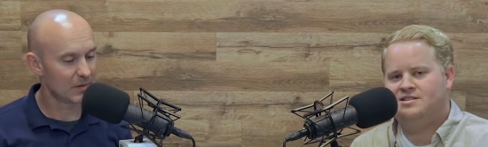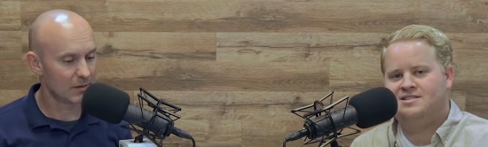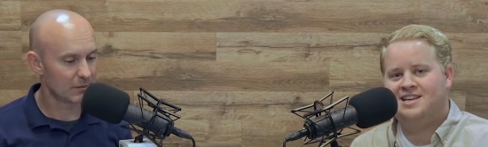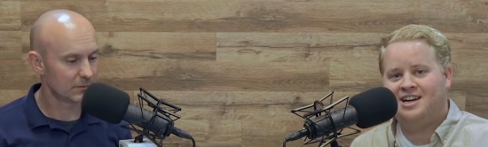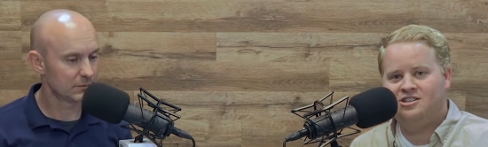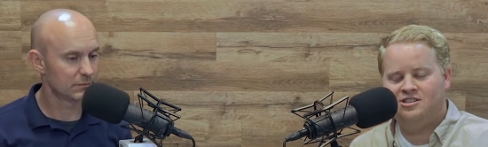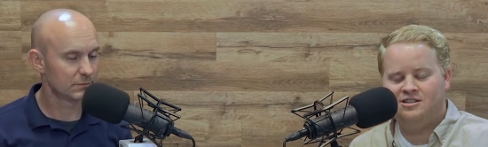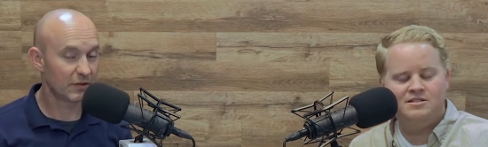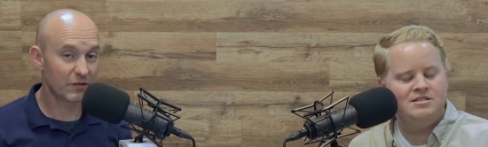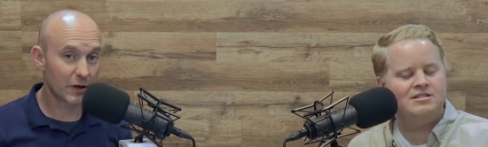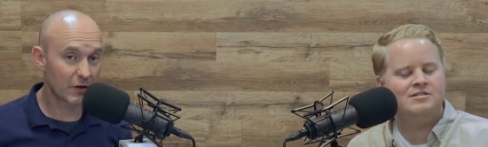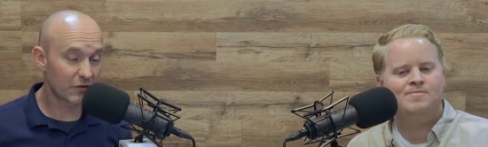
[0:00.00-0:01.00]

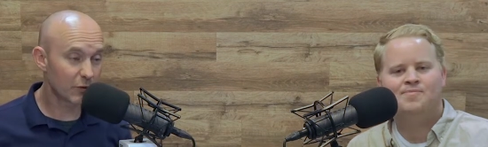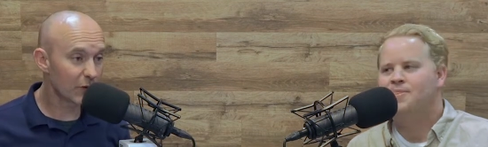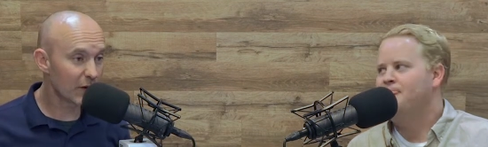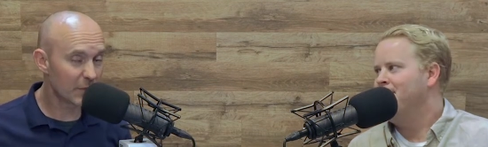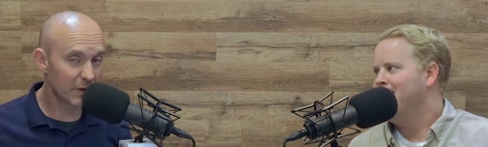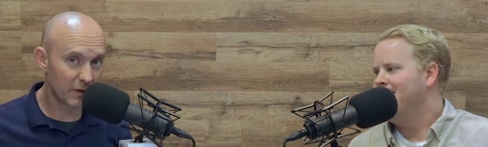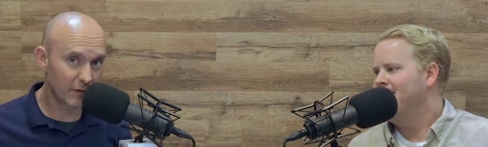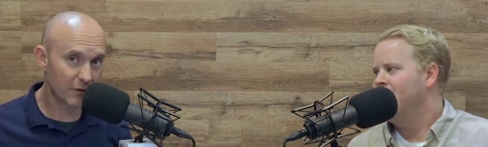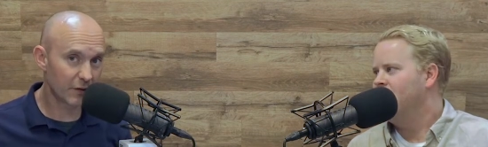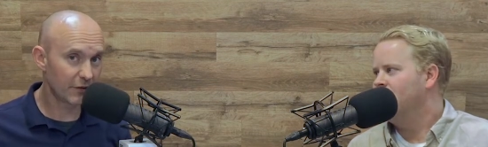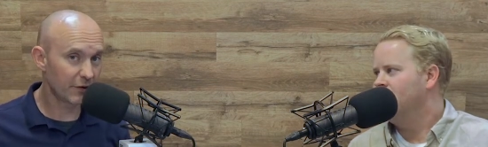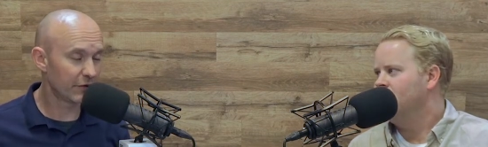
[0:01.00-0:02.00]
Speaker 1: section. He's got a school up in
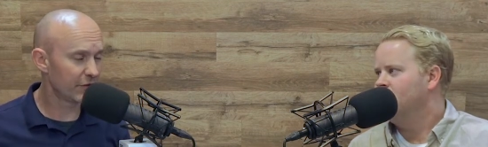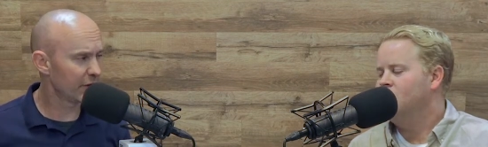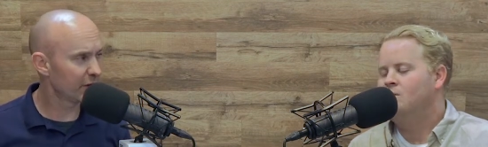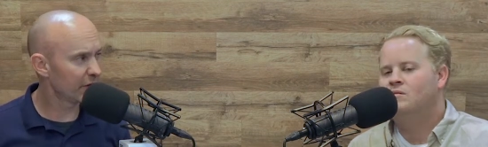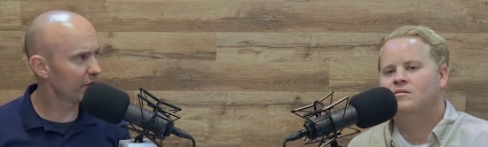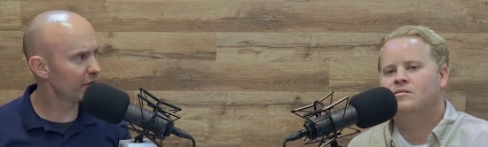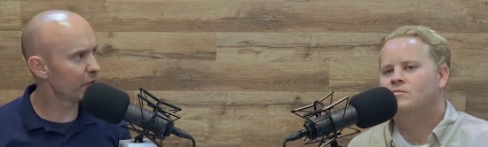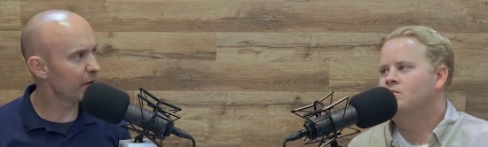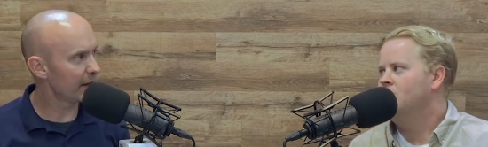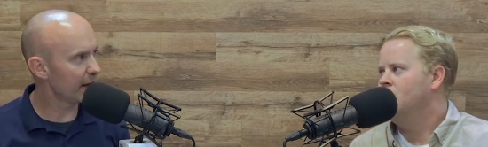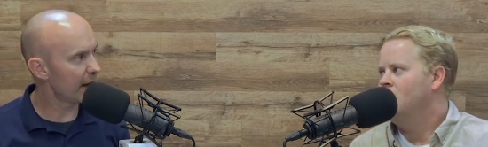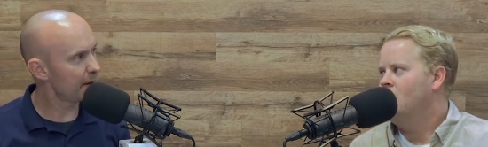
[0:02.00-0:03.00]
Denver if you're interested. He's a
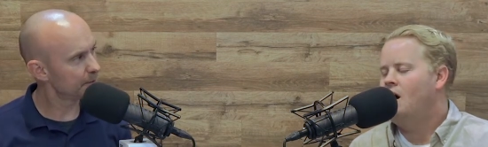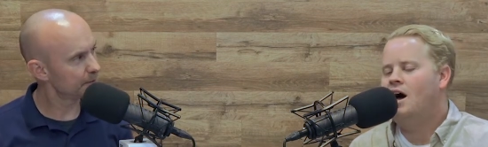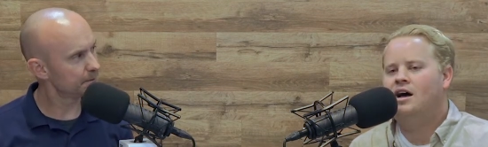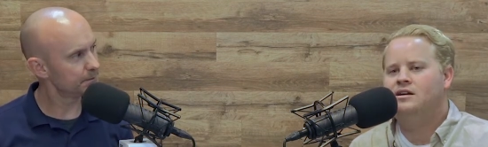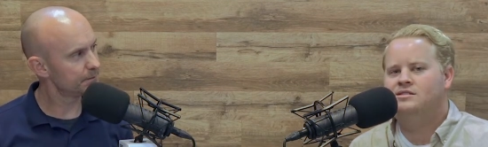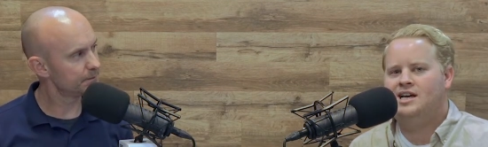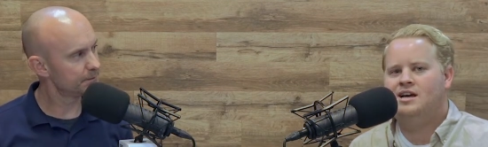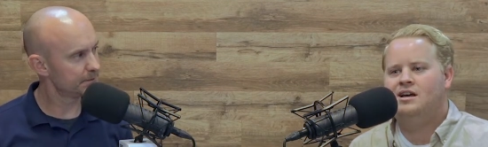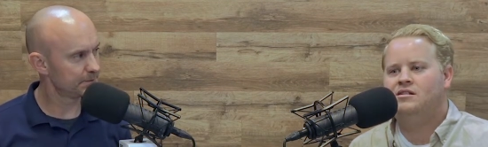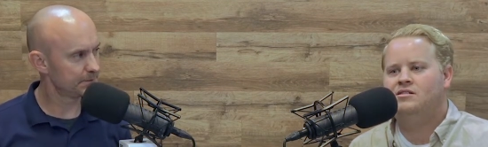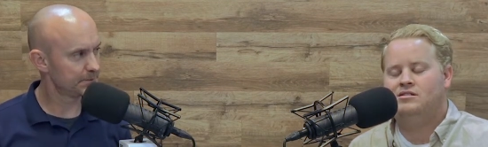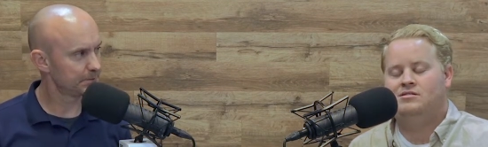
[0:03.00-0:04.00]
great guy.
Speaker 2: De
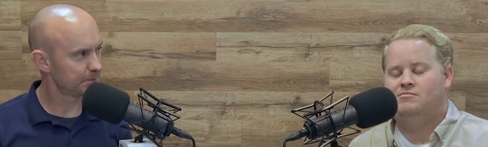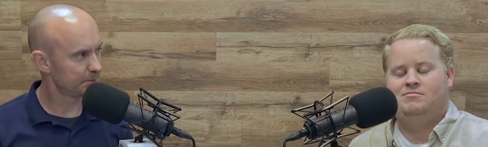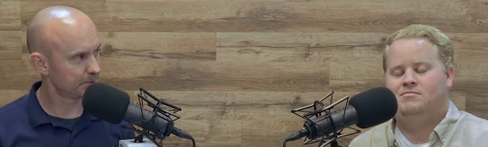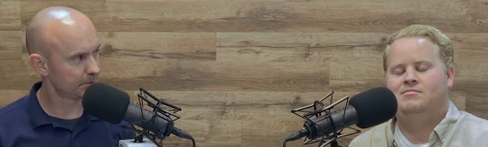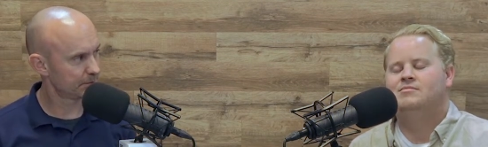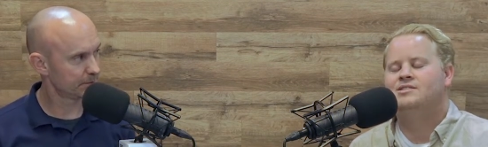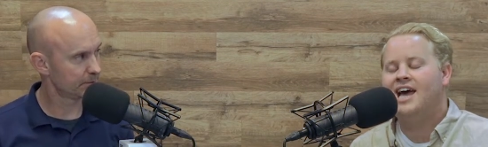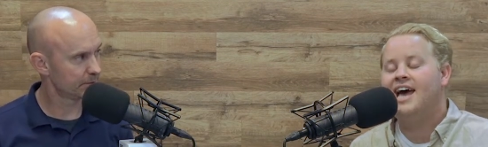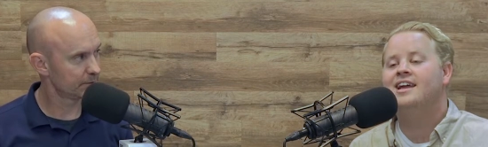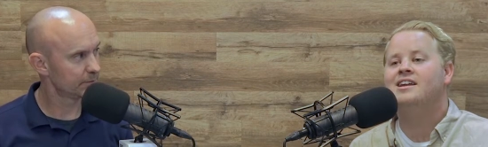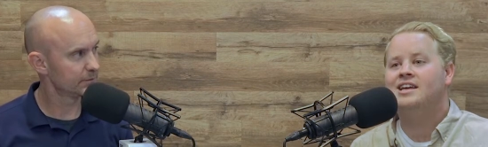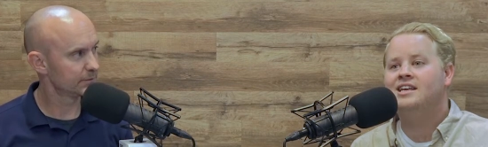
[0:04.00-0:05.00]

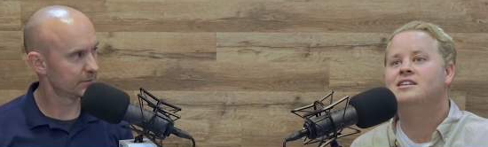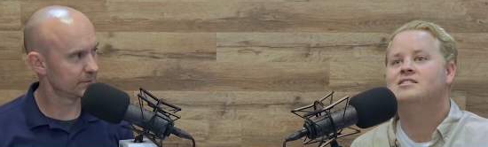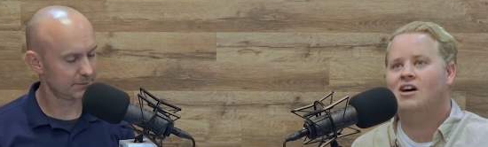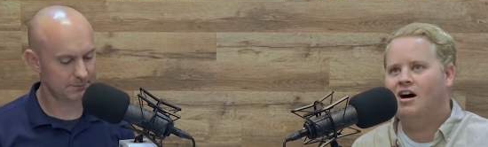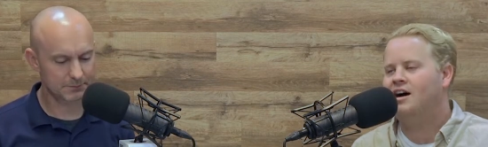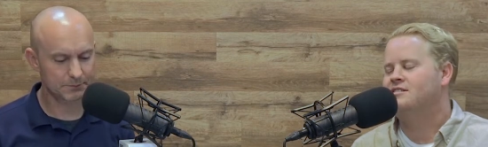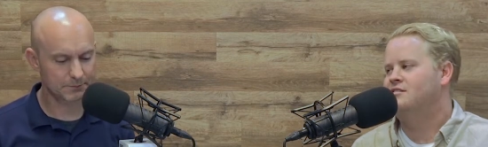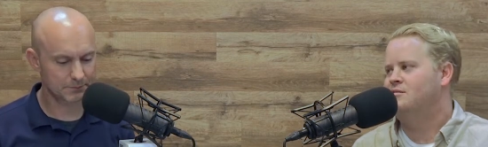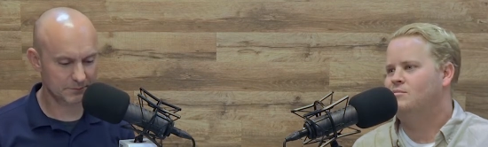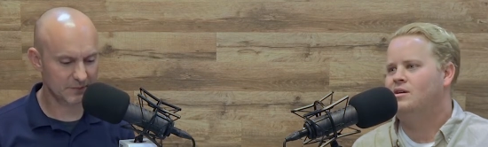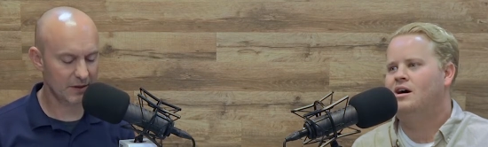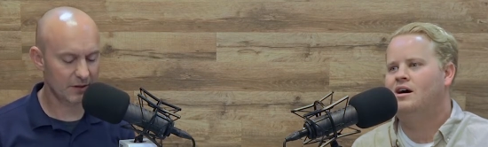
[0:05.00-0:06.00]
Ted is
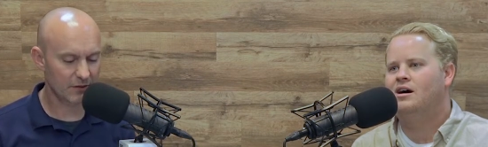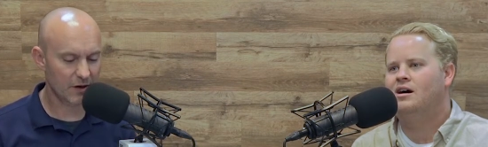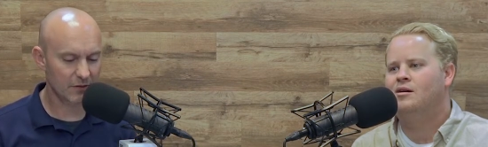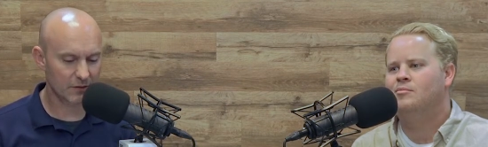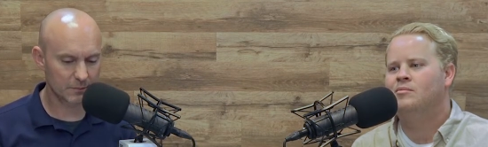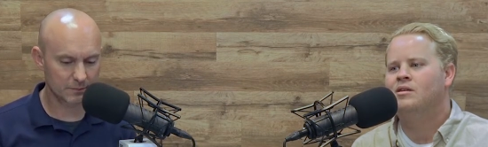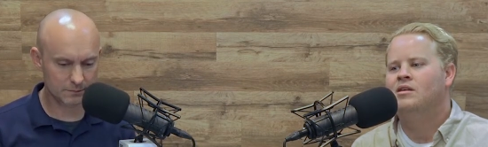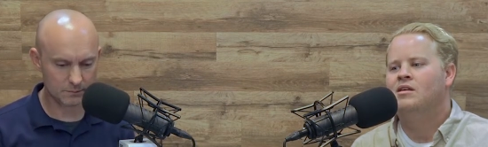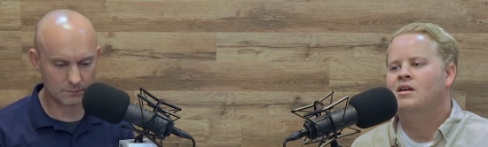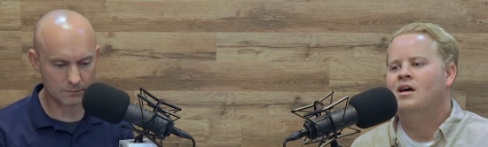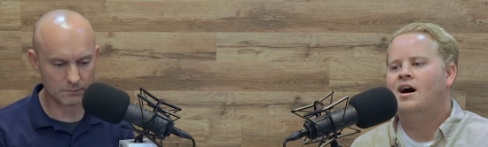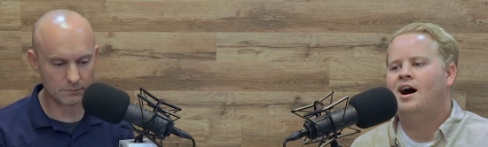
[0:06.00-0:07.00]
awesome. He is um, awesome.
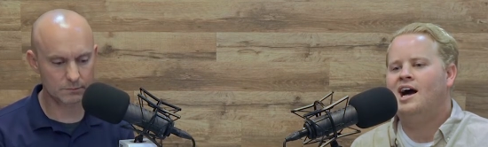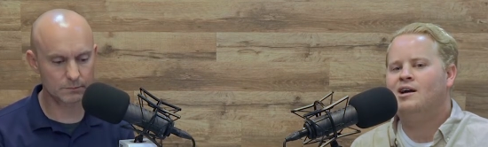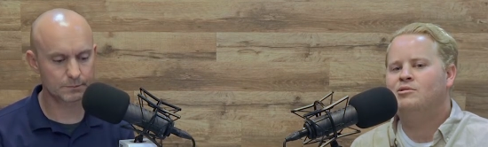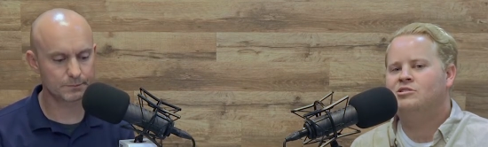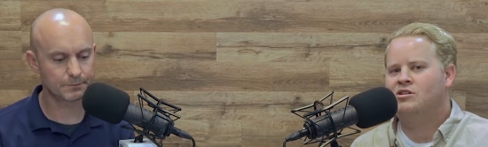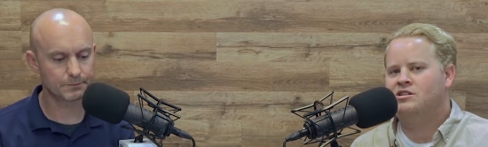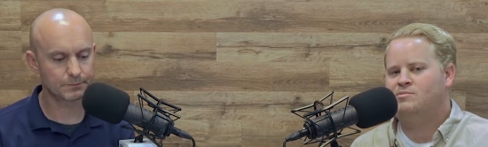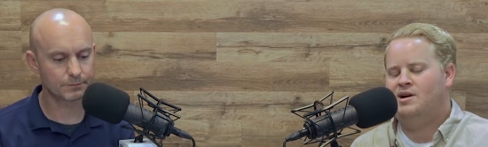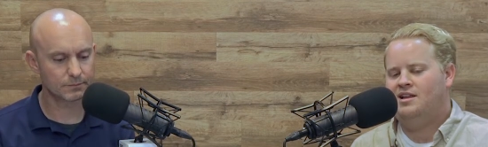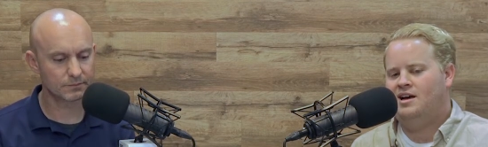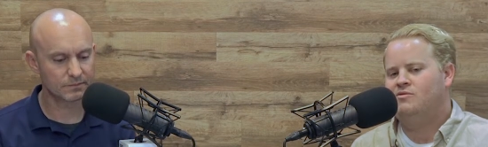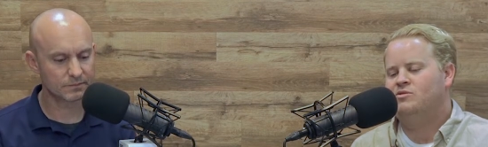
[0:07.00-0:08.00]
I would trust
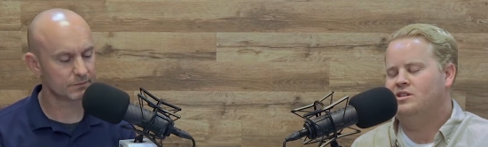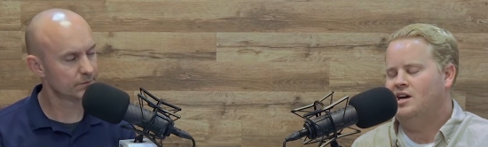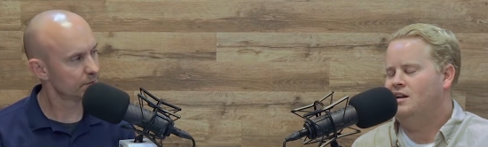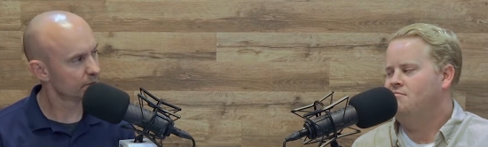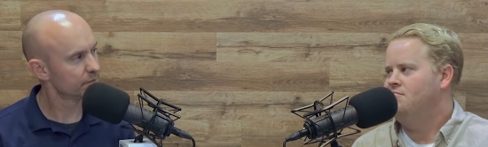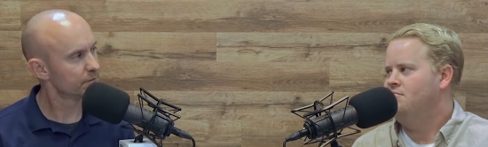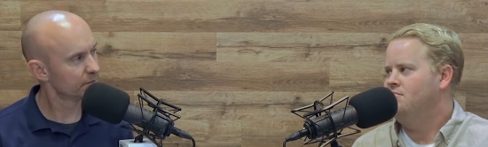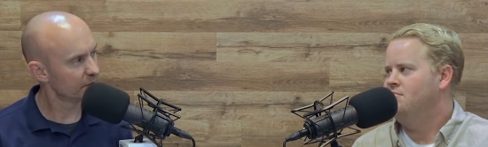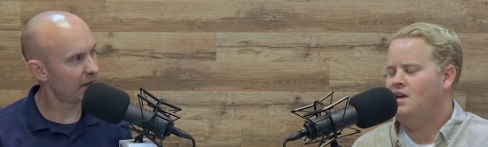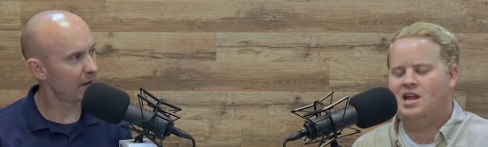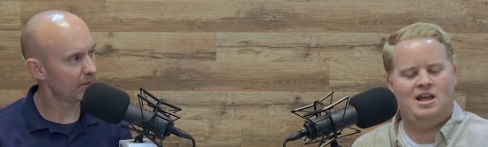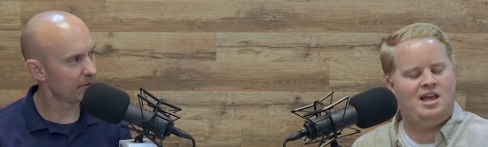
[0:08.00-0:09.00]
my life with Ted.
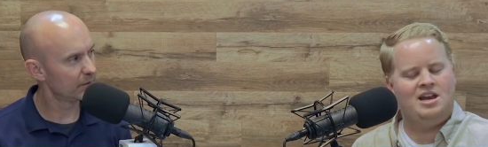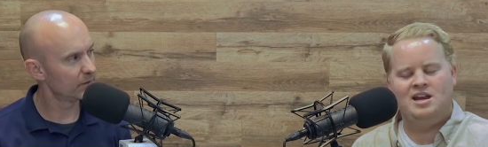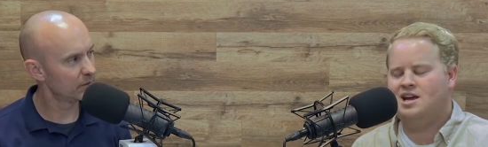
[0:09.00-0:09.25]
Yeah. Any